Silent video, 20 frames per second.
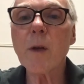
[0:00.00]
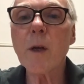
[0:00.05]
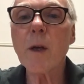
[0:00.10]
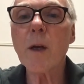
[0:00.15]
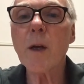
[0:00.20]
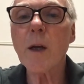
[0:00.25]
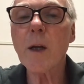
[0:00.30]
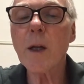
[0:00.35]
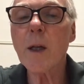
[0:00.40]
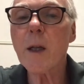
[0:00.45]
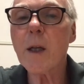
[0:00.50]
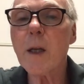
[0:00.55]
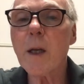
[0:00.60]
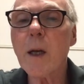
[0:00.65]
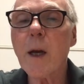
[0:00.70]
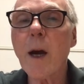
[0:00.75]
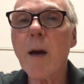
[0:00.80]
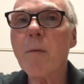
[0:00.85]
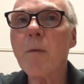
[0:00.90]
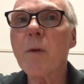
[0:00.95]
and
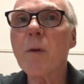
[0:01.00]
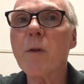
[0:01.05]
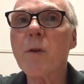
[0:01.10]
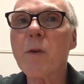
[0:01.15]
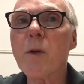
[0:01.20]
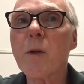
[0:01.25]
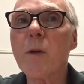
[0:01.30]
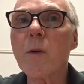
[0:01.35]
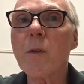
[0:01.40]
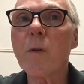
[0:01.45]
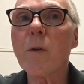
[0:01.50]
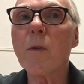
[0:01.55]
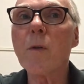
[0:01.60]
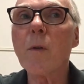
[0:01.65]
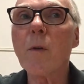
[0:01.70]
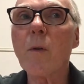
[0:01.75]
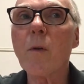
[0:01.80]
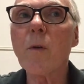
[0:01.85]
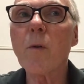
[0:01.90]
the average is